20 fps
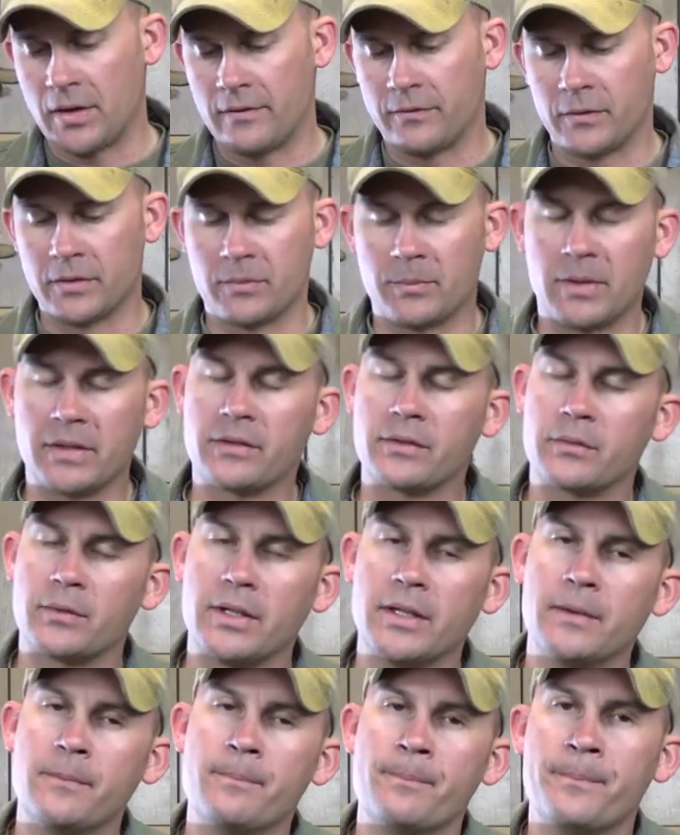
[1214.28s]
off with my
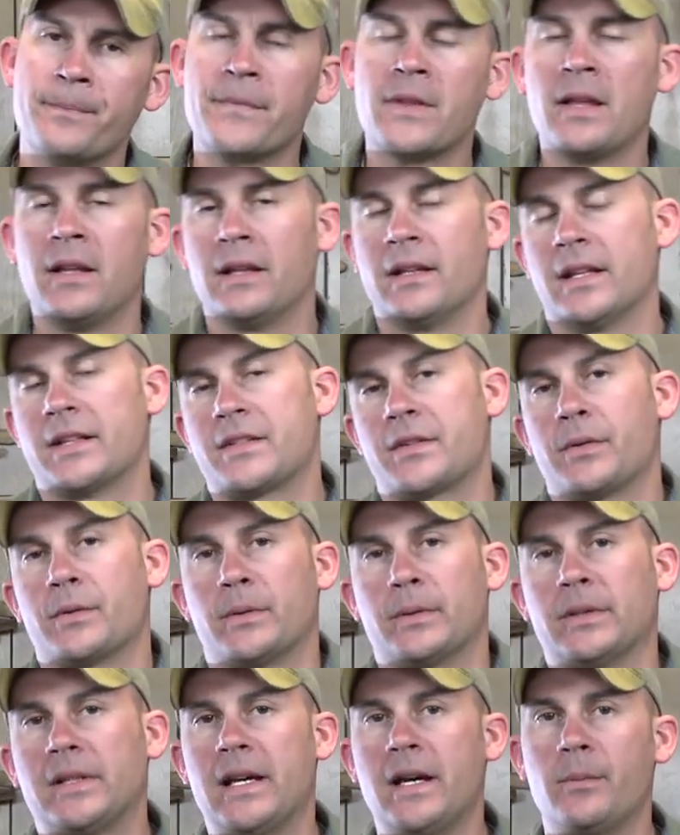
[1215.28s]
thread. That's going
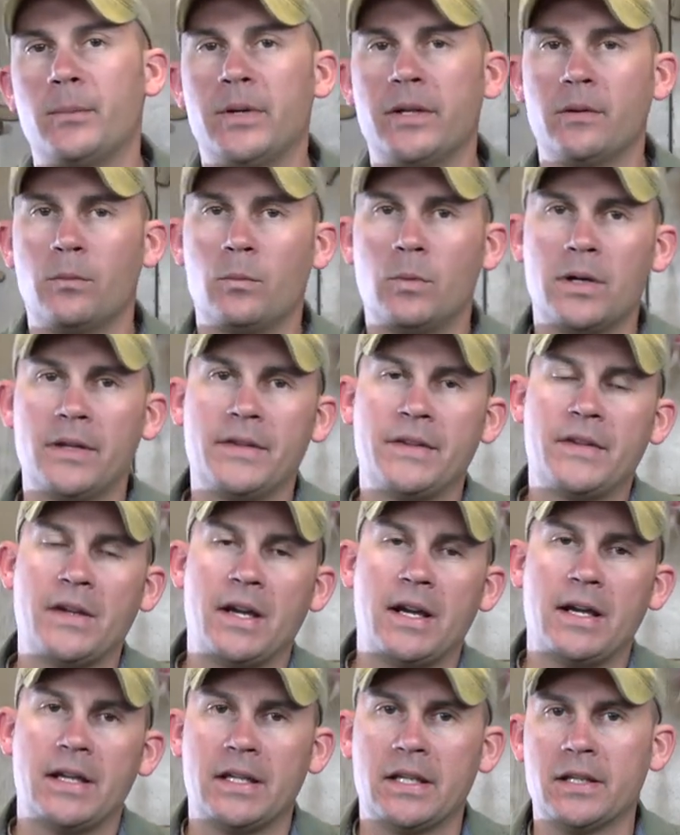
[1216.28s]
to allow me to one
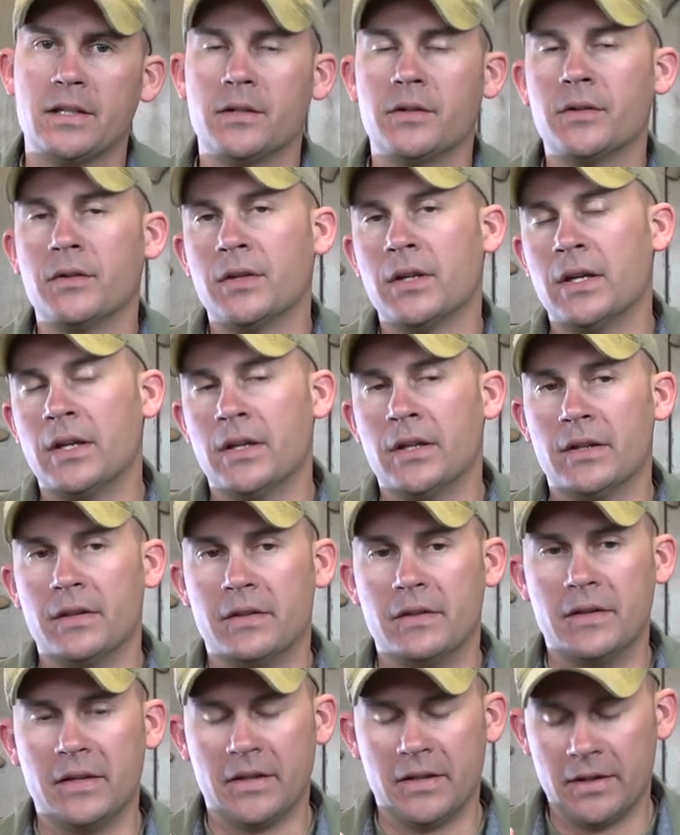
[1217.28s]
tie in
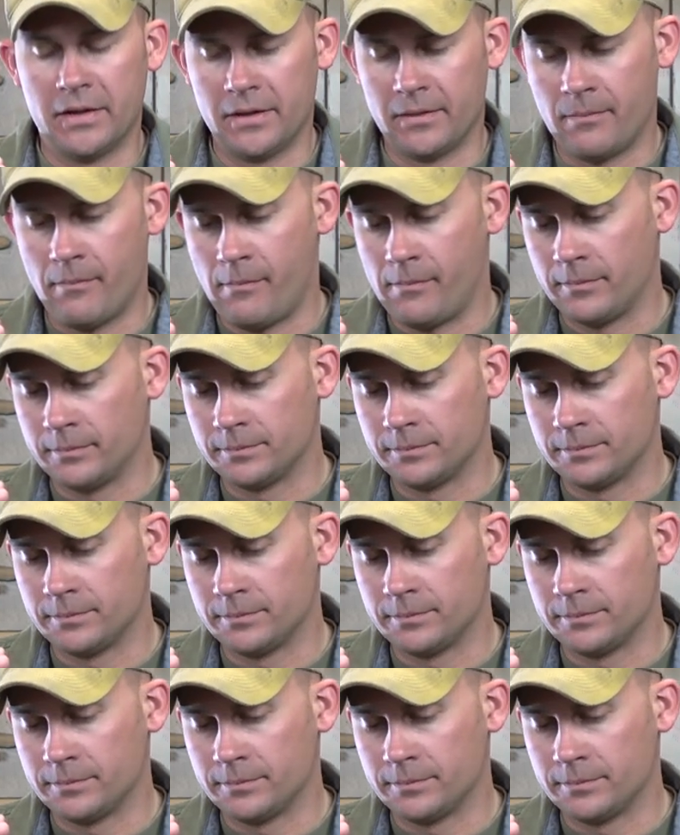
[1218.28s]
the